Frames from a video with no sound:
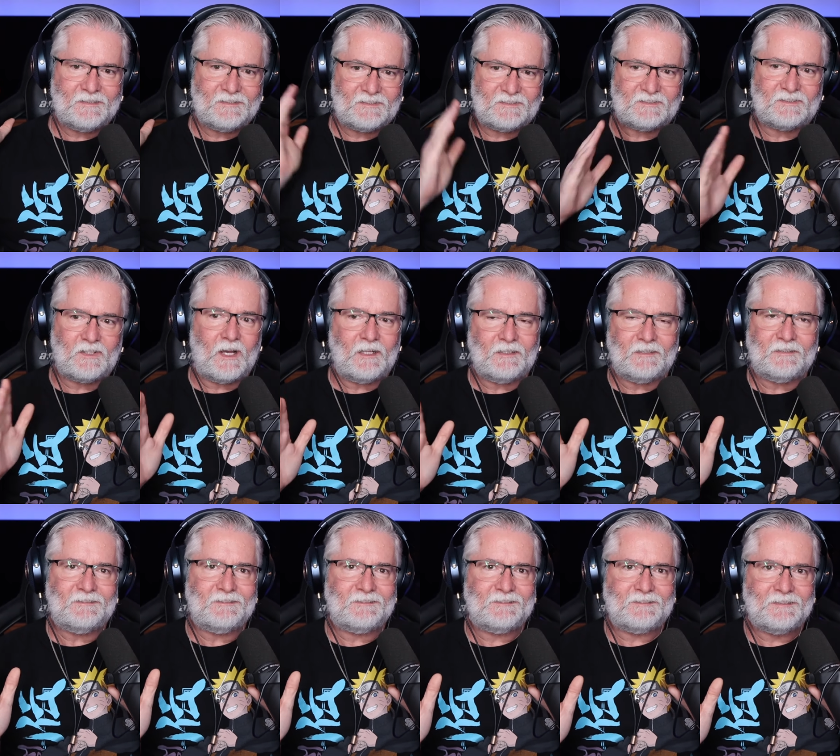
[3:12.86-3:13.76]

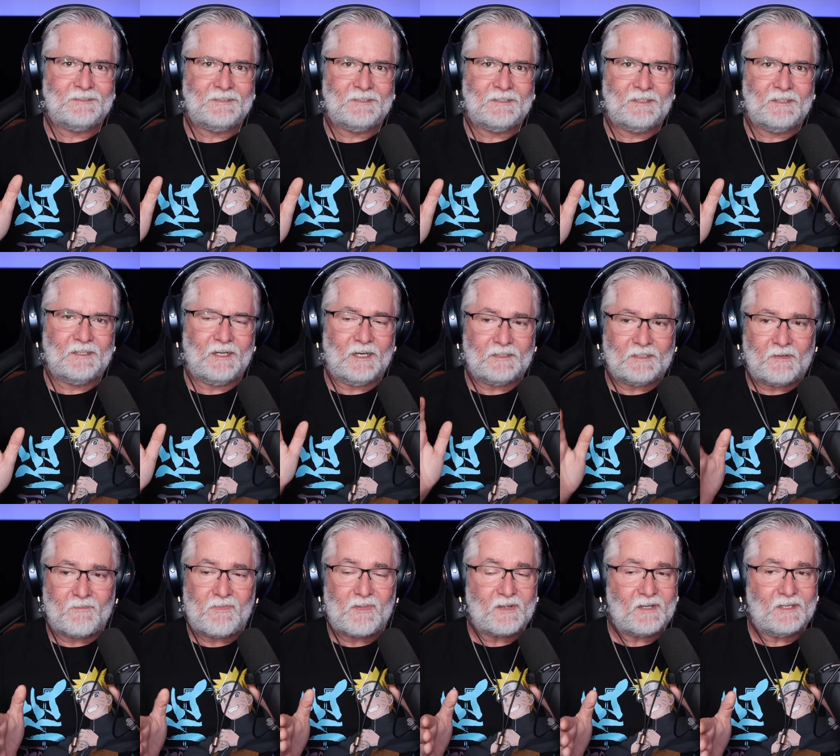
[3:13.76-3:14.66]
silence. I
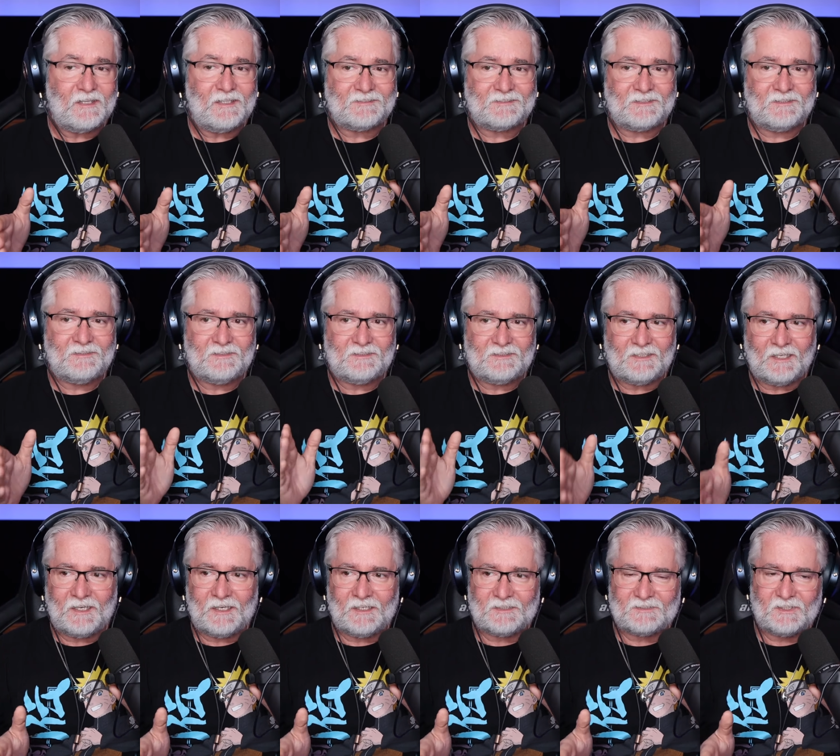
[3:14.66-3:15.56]
love the cast.
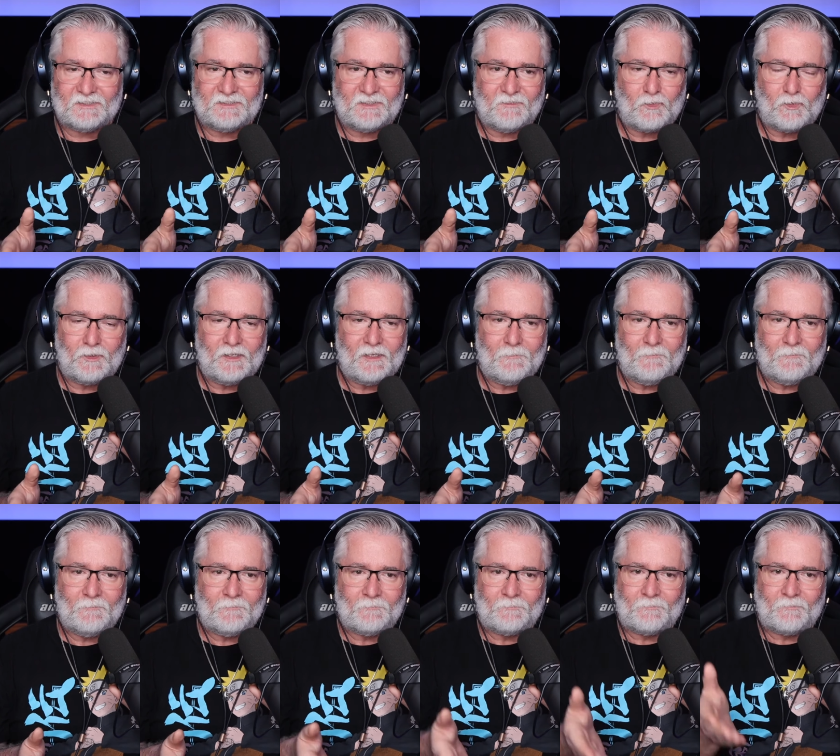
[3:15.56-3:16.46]
Uh, Joseph
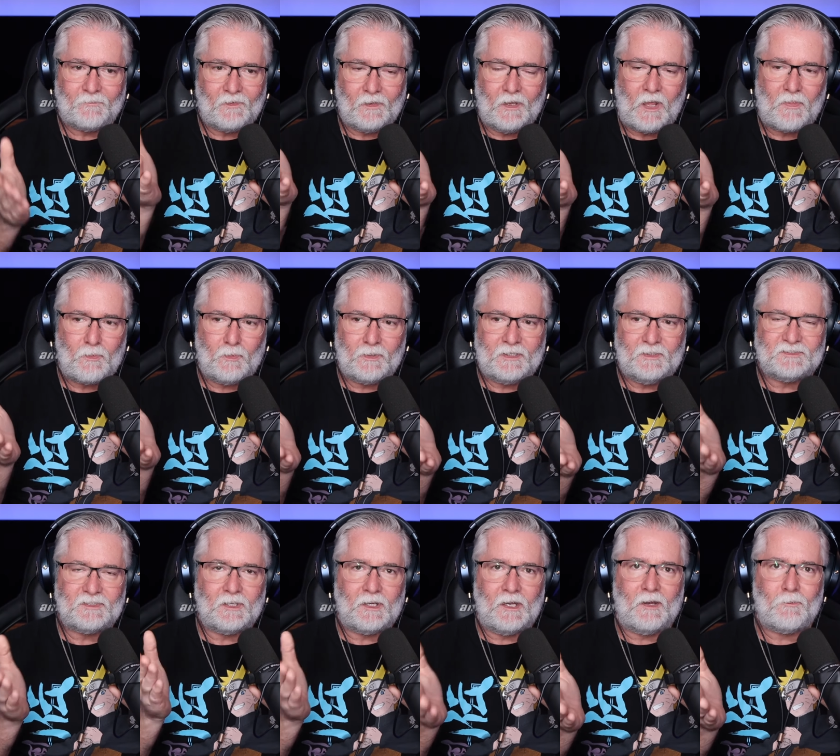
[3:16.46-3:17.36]
Quinn, I thought he
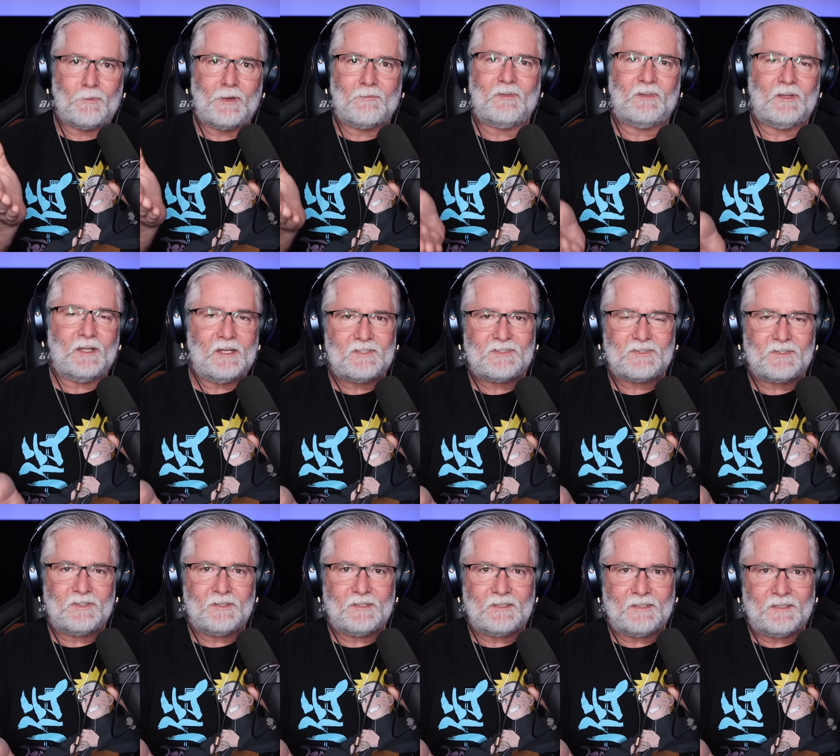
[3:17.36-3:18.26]
was a, a,
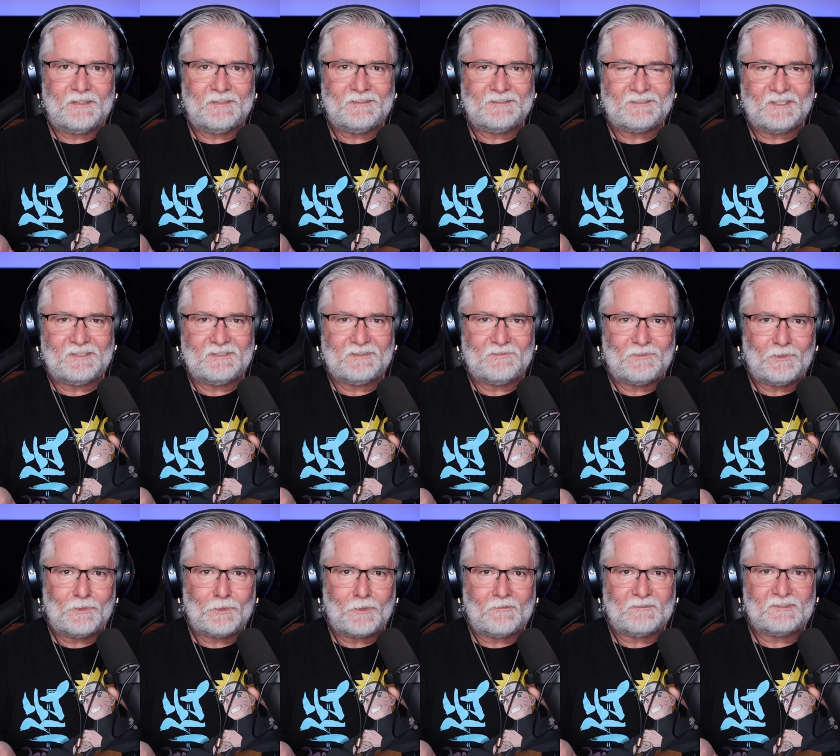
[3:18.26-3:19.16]
revelation in season
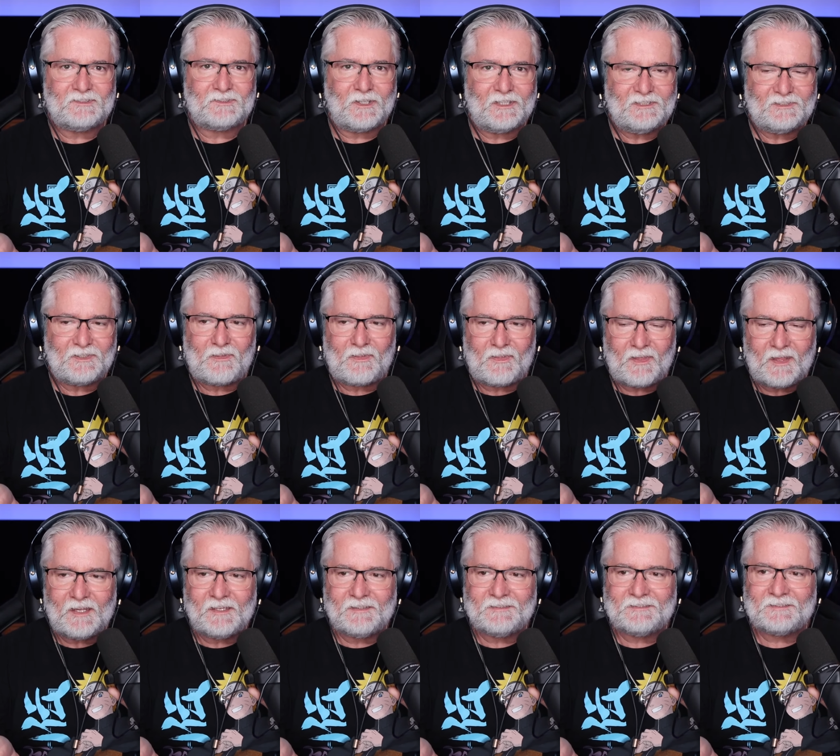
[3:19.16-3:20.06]
four of Stranger
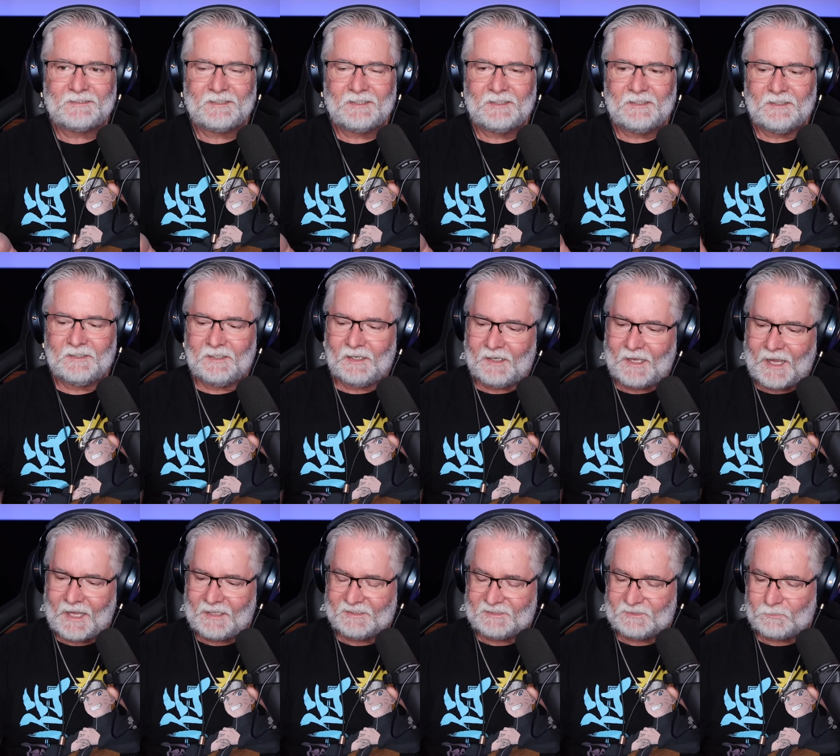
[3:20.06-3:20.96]
Things.
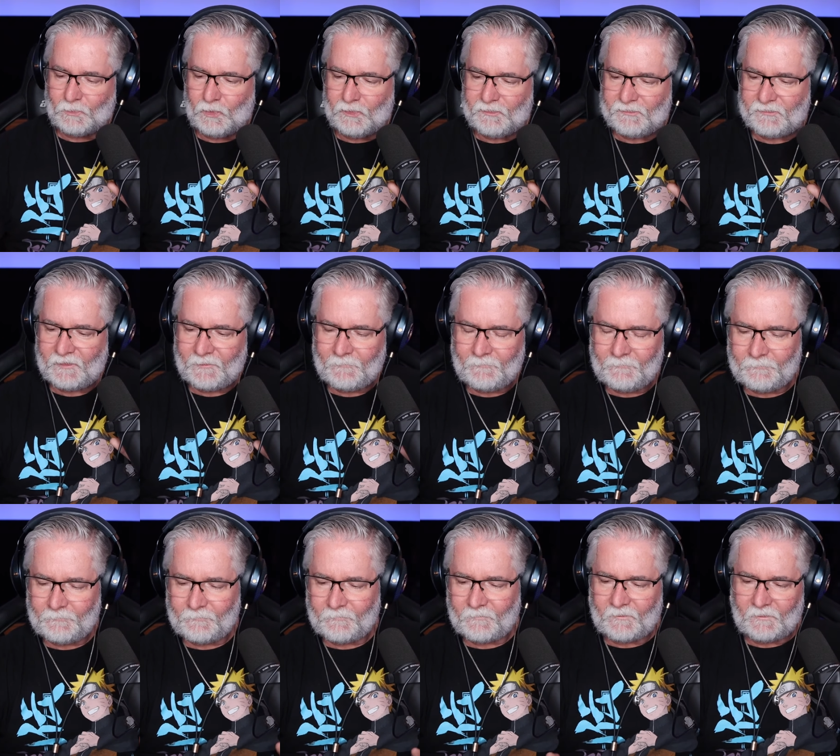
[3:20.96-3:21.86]
Alex Wolff,
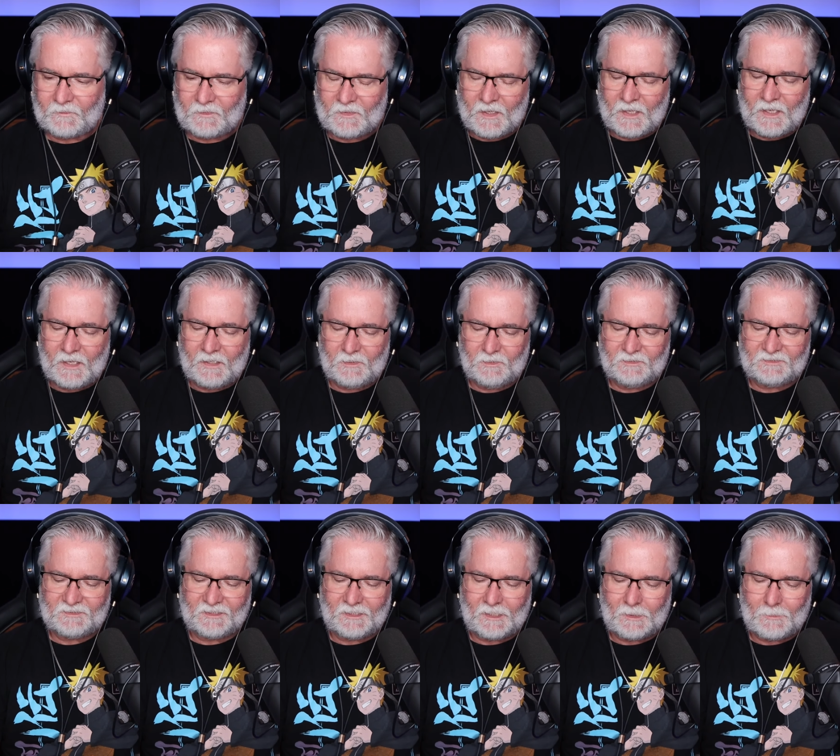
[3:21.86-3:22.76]
yeah, he
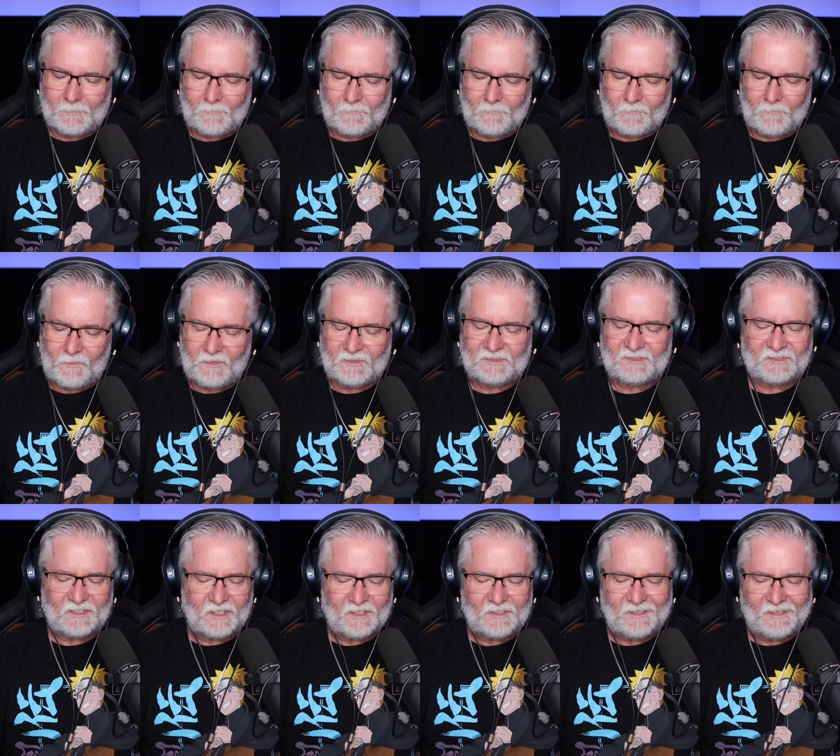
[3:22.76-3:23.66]
was in um the
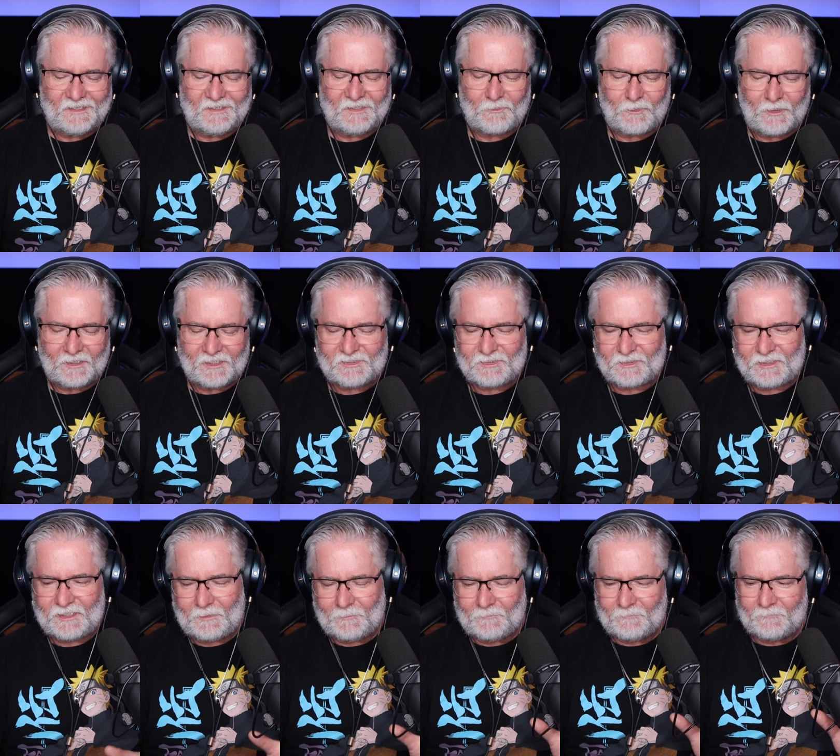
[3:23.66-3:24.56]
son in
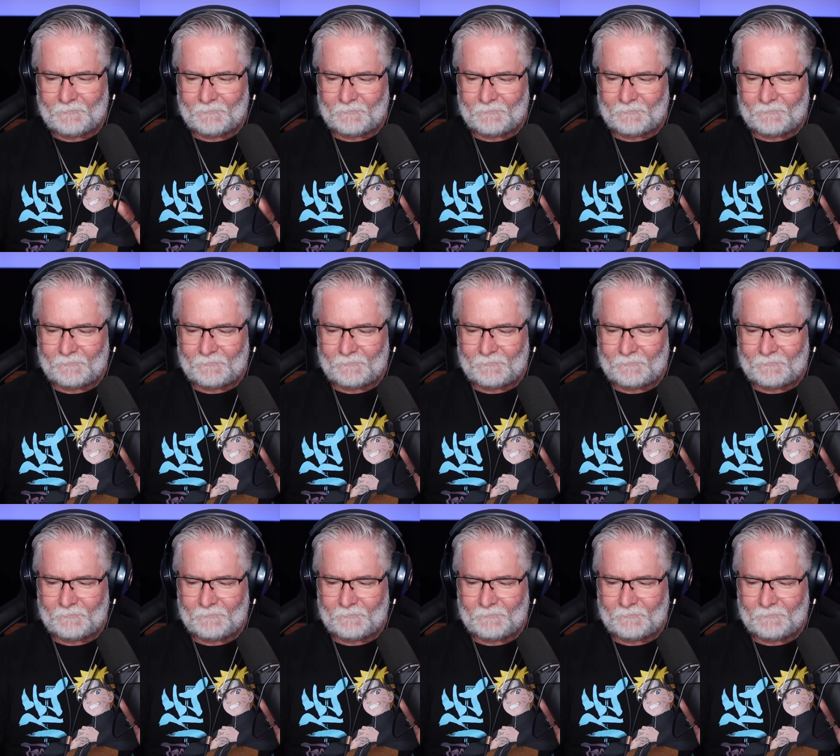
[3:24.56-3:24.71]
Hereditary.